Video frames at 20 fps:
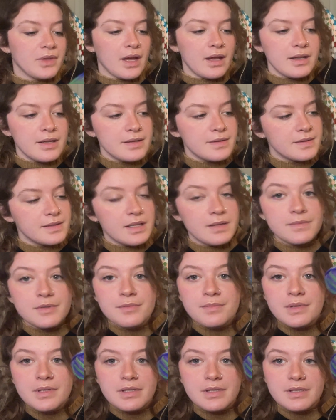And it seems
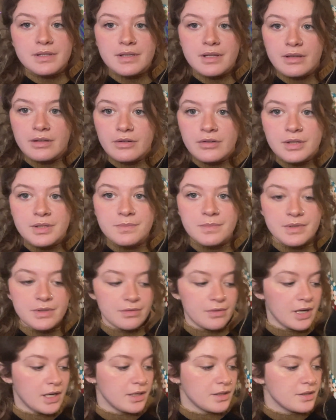to be just their Christmas
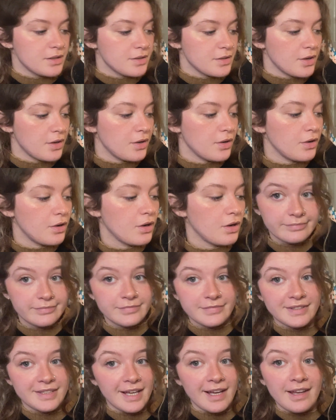range. So
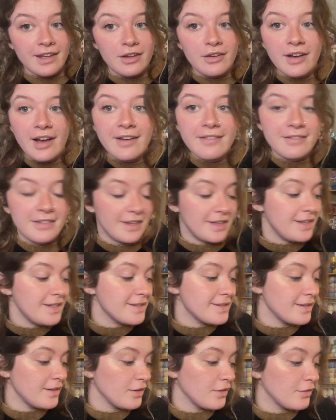yeah, you have
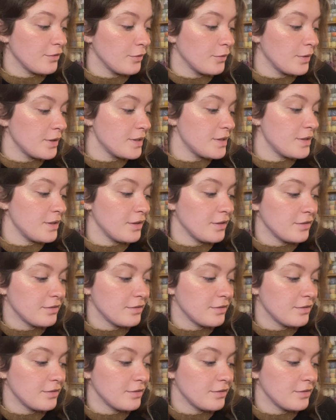these to look forward to.